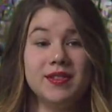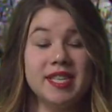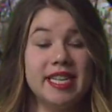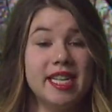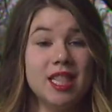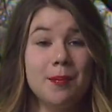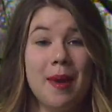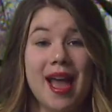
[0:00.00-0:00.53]
seen
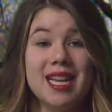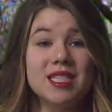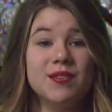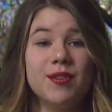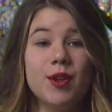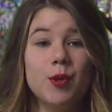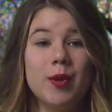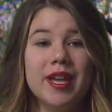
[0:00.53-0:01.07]
in the past
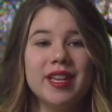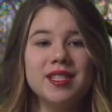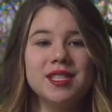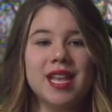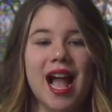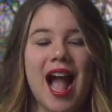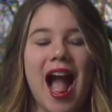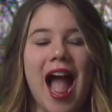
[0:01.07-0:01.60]
few weeks,
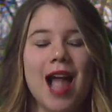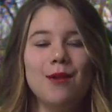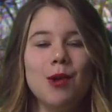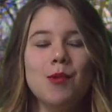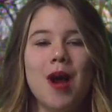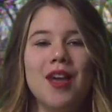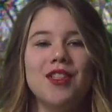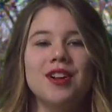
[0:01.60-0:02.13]
Iowa
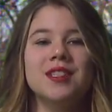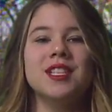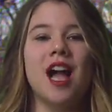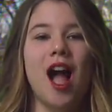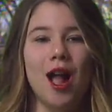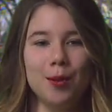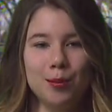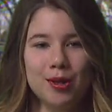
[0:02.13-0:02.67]
weather is
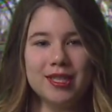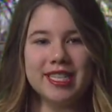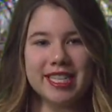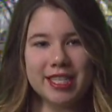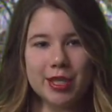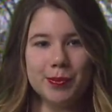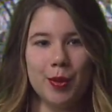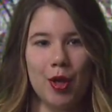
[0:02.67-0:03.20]

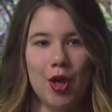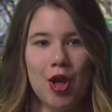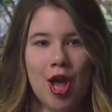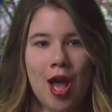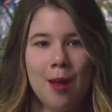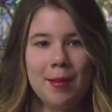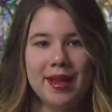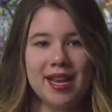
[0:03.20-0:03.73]
unpredictable.
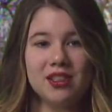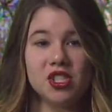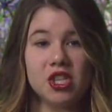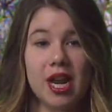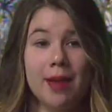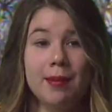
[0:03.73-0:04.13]
But yesterday,